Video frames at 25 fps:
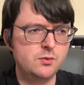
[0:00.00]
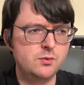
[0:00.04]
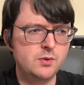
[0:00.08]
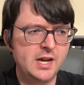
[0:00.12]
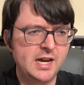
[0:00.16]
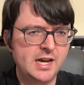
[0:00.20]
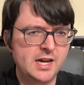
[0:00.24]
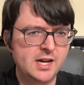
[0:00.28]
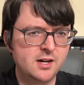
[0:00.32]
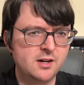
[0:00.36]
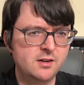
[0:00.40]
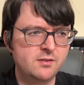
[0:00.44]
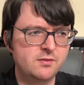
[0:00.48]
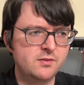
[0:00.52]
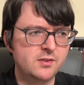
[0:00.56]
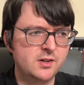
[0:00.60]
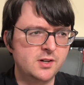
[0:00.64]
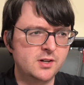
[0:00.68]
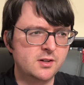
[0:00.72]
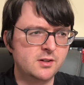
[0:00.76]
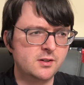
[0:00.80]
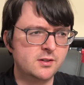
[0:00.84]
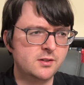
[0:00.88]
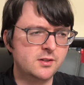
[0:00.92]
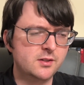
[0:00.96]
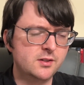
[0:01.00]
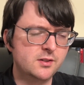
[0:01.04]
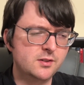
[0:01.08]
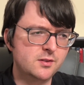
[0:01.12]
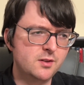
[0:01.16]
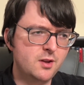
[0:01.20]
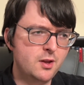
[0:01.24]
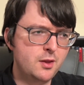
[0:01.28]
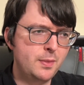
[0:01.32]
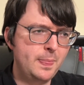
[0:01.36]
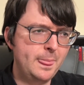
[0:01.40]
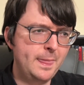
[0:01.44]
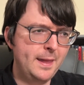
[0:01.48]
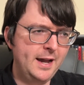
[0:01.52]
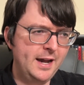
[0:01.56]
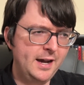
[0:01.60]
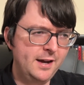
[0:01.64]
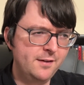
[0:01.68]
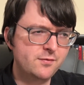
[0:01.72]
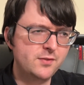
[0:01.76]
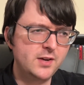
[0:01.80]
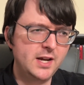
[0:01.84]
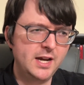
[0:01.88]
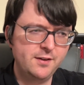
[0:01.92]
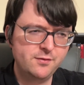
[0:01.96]
have
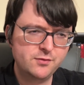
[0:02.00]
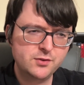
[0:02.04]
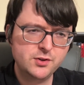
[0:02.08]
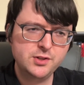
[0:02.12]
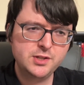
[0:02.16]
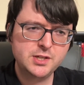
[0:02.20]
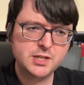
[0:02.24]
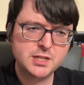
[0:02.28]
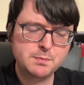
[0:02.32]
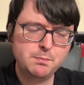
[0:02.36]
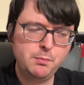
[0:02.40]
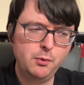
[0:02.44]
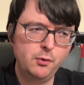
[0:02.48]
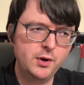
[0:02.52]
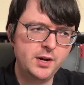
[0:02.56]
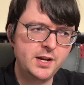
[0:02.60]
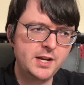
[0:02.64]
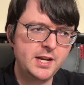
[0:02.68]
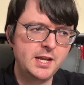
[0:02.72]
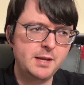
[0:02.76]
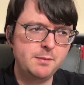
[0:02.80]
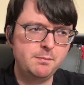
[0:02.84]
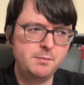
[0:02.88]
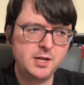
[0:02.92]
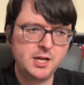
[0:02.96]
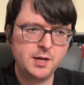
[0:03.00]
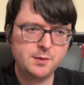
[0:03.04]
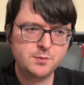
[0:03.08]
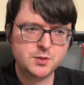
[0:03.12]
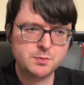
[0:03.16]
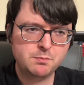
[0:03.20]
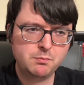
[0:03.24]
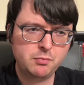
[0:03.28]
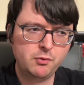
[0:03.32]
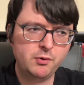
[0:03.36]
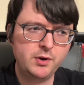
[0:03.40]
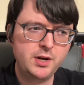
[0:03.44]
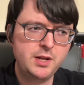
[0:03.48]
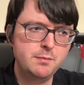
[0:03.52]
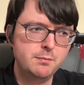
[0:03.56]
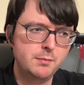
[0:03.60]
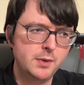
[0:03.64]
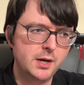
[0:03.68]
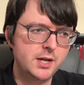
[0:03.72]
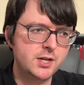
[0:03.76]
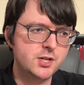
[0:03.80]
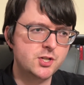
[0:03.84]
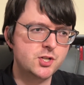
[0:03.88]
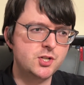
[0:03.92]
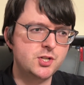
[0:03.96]
after this point it becomes pretty
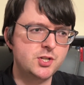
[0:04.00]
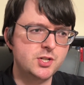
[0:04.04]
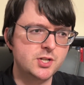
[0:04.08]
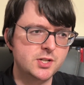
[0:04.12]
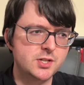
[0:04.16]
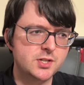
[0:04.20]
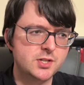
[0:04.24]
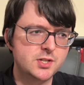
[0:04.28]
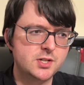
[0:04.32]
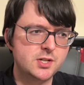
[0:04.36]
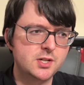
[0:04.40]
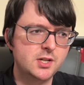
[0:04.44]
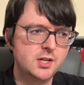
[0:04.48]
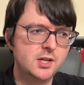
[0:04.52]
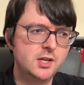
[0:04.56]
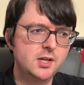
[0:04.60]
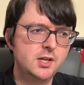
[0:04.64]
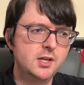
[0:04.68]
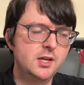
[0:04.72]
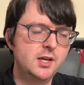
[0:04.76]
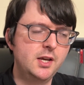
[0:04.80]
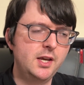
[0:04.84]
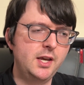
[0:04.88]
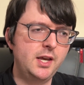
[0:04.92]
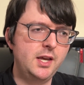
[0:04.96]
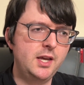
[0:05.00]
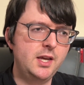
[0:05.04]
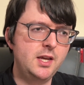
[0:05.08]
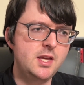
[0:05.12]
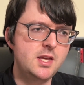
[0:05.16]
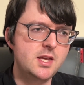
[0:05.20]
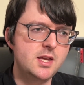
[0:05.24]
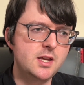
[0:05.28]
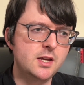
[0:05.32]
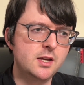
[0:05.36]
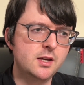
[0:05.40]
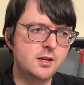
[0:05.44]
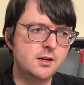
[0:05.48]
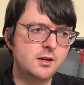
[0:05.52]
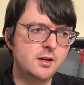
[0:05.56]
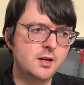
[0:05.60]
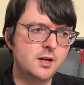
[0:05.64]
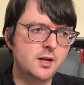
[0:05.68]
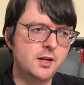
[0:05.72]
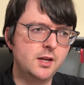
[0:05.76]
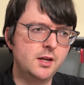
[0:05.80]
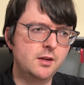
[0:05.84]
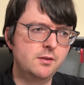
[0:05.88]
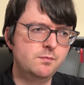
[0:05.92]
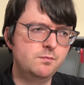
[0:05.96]
much just a
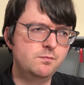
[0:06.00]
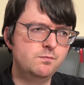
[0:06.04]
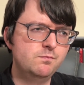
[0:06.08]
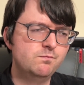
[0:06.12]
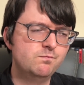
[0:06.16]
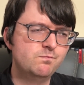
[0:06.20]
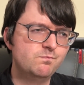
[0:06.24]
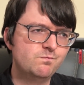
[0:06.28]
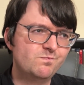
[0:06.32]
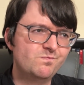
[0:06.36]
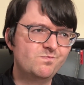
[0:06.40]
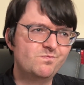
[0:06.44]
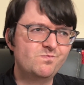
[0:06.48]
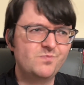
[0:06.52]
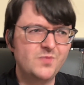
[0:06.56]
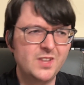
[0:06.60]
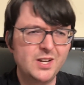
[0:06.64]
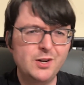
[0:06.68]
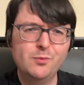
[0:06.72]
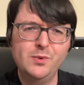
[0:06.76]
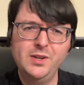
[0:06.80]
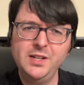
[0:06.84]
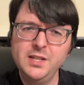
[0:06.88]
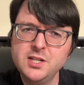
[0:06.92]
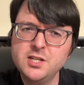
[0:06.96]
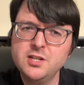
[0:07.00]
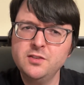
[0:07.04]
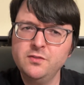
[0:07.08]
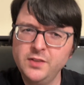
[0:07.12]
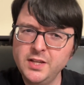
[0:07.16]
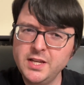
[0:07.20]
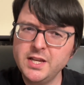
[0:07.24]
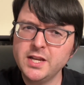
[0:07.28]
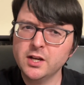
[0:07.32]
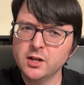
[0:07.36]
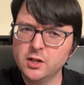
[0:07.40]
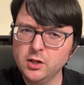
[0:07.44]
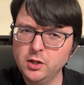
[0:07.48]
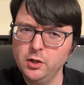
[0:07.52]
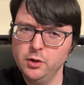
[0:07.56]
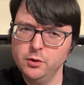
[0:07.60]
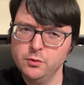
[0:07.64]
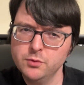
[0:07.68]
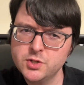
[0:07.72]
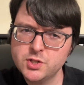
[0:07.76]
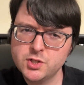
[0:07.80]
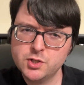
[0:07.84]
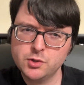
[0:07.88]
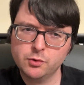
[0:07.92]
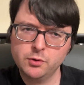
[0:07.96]
relatively
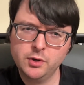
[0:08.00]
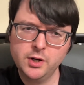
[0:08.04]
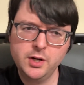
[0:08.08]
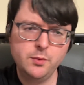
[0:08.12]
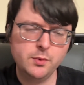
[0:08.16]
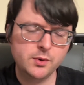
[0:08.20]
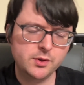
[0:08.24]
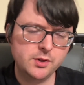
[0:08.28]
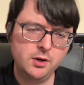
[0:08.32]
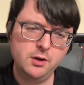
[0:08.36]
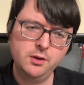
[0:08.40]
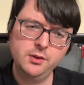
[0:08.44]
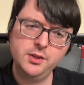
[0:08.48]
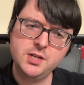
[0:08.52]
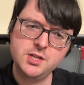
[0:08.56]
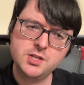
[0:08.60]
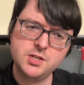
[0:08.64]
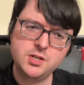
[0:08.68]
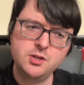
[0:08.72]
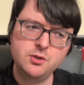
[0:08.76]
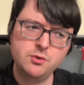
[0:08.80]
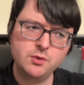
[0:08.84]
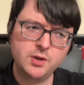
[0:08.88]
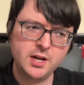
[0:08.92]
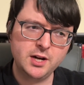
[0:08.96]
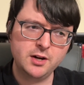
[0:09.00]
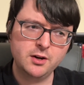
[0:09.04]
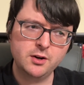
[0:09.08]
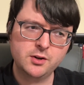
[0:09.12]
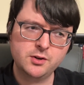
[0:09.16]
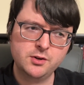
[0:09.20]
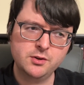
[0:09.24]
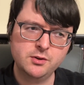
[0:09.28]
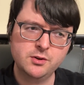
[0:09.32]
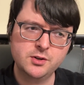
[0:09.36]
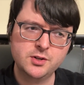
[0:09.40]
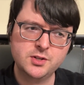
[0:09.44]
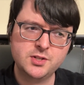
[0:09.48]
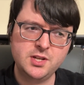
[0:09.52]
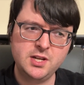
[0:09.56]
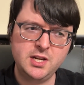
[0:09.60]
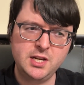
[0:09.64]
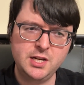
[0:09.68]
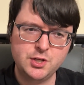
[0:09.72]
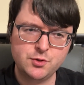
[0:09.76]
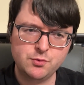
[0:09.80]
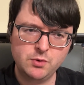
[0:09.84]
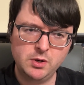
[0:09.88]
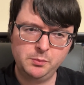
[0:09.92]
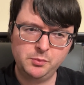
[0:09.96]
enclosed story with all these new characters,
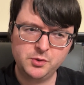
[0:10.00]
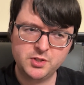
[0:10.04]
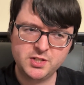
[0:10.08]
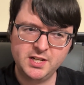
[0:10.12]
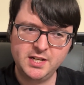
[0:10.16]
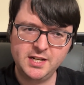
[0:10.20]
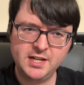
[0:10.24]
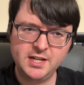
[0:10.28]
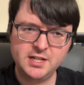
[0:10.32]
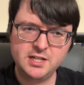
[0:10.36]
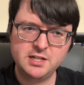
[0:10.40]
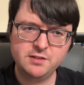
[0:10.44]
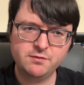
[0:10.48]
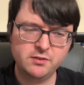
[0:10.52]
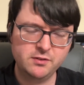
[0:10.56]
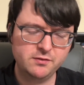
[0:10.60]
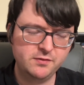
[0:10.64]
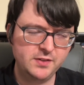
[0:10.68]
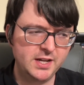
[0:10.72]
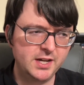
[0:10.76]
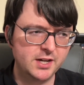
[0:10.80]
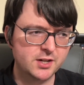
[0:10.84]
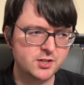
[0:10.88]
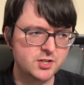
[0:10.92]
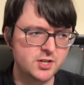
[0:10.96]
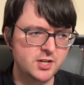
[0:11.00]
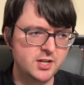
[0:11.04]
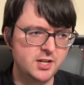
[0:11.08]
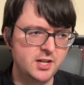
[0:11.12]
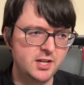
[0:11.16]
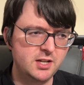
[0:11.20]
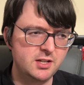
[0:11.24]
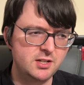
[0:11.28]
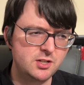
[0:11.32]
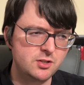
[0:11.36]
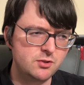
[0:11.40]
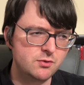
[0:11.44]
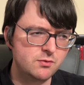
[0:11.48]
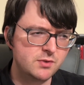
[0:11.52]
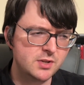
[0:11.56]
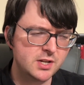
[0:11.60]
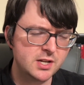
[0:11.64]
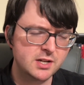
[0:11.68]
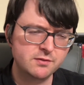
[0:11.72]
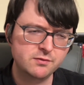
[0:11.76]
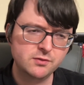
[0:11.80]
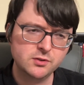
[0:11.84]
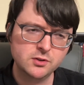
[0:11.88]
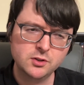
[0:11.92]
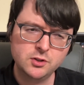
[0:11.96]
each representing a different faction, and you
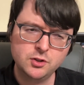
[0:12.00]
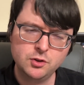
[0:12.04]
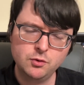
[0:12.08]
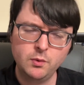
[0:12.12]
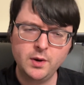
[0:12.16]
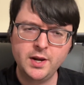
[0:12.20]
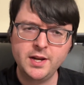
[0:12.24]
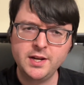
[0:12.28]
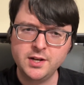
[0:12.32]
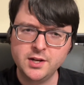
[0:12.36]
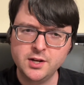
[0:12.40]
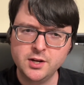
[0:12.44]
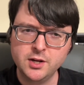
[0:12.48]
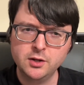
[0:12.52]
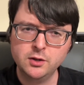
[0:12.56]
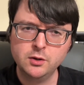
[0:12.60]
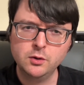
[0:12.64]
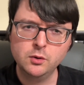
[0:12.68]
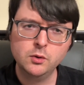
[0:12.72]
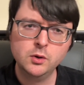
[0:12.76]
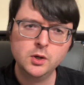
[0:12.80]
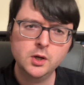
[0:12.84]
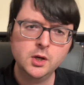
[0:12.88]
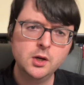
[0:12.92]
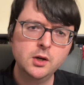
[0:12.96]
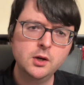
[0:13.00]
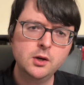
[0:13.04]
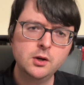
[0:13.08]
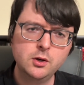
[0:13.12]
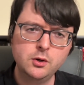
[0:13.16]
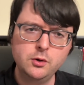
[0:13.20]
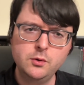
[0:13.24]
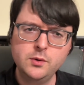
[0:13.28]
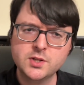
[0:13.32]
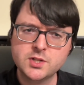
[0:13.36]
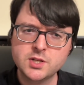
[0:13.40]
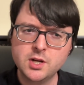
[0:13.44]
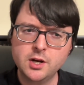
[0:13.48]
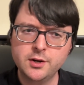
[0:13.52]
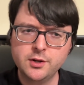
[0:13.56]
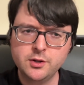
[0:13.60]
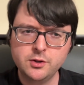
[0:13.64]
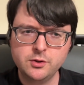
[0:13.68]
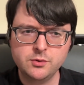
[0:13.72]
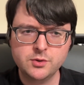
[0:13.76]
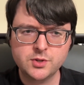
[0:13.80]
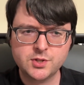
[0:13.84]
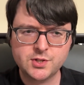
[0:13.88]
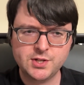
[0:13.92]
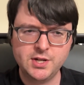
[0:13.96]
never quite know who is on
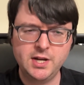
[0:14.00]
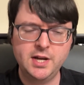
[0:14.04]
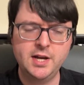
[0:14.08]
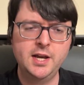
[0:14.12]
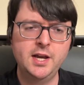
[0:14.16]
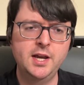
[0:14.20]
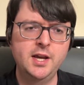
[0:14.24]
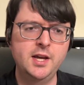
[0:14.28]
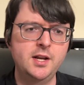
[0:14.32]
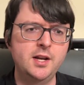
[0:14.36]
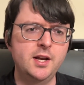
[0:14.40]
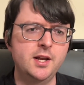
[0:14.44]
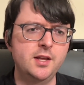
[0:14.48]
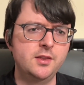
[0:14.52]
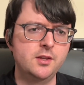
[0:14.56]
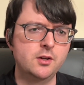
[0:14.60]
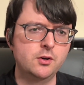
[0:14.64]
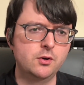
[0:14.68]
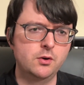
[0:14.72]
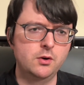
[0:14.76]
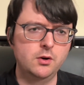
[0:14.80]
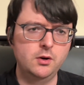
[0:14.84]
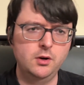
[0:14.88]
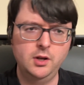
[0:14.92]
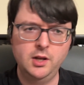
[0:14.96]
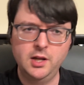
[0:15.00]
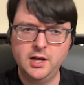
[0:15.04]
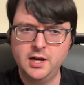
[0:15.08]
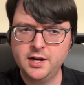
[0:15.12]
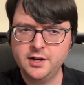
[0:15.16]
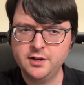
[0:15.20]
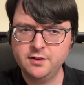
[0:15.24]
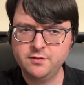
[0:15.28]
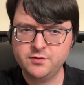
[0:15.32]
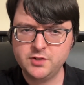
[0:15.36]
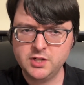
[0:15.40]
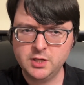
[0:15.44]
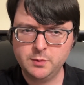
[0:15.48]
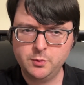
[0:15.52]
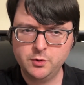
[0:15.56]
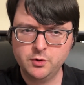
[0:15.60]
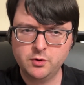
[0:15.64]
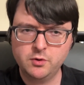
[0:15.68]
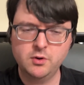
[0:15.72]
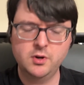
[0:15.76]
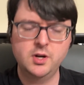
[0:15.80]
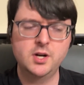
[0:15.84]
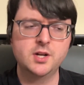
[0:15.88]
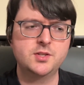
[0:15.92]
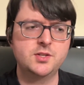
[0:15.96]
whose side, and there are a lot of double
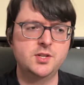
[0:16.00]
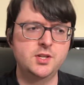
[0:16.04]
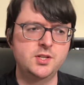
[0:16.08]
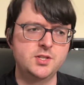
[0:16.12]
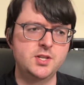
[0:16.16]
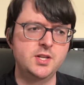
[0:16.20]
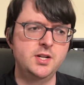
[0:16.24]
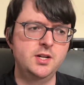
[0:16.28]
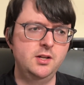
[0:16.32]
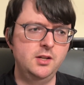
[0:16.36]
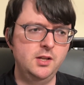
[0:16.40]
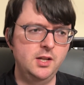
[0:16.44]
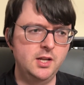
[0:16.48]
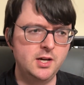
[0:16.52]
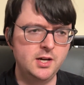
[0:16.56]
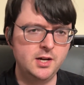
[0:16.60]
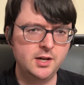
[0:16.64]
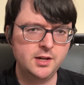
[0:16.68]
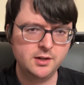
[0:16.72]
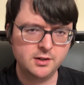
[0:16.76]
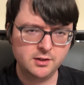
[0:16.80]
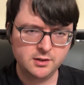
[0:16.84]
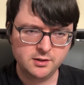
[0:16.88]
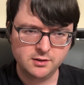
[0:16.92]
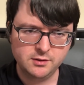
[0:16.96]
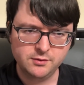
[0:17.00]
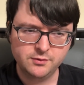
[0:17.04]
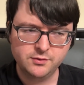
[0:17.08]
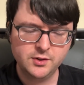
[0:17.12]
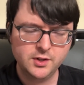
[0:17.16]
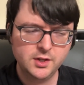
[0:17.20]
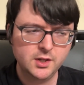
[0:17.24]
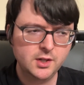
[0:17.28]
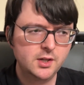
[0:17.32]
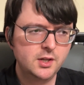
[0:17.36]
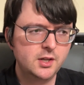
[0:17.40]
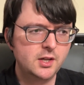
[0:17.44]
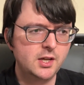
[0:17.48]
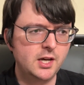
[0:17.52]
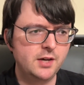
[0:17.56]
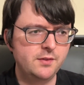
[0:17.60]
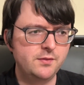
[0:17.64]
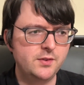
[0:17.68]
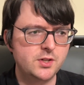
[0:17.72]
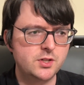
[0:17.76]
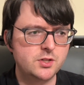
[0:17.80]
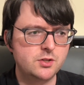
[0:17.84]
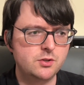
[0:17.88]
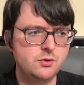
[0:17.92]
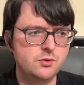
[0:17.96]
crosses and a lot of
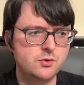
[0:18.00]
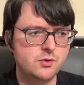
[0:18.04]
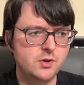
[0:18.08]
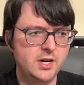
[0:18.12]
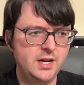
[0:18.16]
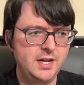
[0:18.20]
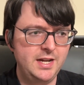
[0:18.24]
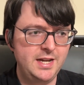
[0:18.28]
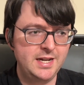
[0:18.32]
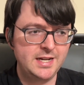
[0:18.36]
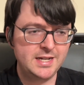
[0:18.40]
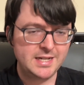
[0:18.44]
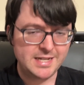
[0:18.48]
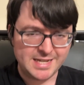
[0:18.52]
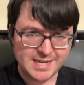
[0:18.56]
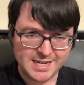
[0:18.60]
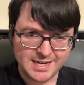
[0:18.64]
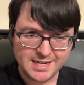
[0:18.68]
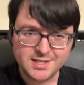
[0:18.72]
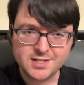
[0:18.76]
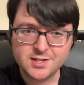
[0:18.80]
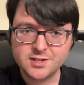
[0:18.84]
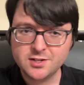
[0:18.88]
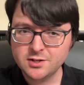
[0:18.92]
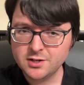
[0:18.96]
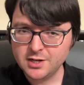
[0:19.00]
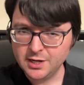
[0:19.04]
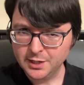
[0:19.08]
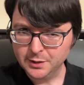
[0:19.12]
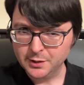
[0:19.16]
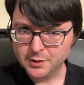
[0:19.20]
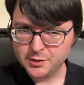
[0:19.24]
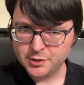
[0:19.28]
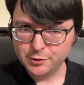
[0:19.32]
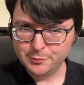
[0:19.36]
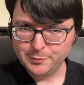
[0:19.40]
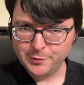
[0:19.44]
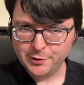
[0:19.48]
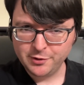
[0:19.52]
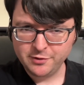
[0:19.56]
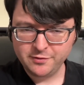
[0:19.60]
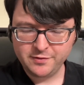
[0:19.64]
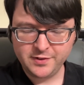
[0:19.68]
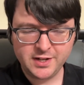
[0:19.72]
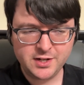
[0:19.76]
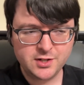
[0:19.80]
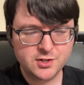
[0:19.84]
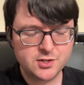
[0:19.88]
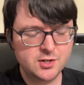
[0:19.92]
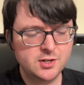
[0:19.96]
having to try and guess character
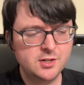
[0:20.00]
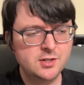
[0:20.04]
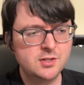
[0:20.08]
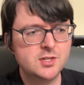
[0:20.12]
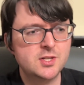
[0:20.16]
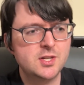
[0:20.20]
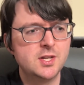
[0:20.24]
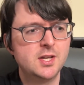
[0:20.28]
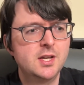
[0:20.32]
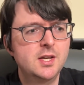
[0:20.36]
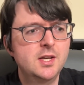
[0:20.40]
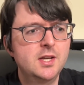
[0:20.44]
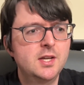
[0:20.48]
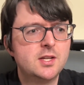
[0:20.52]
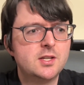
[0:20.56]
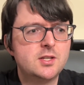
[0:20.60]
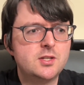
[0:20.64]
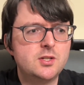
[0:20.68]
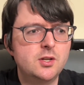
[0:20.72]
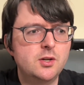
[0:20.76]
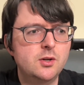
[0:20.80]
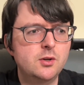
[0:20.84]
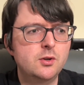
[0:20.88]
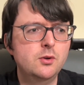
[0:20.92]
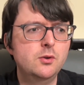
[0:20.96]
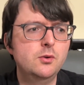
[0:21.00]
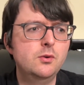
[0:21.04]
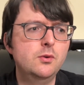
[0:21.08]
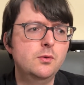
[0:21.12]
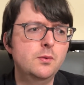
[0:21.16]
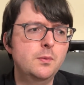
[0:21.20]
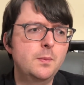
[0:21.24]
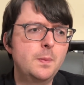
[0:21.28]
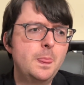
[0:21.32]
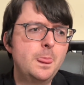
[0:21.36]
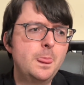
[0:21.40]
motivations. So